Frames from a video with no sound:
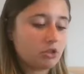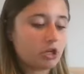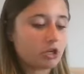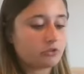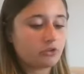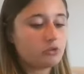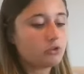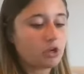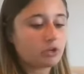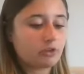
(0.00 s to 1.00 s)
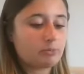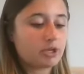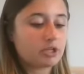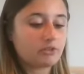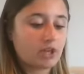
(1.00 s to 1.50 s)
Look, there's a new dog
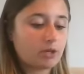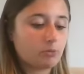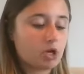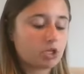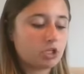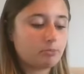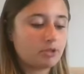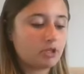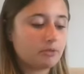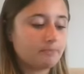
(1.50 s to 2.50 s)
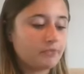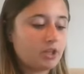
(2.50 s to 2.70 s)
sleeping on the sidewalk. Yippee.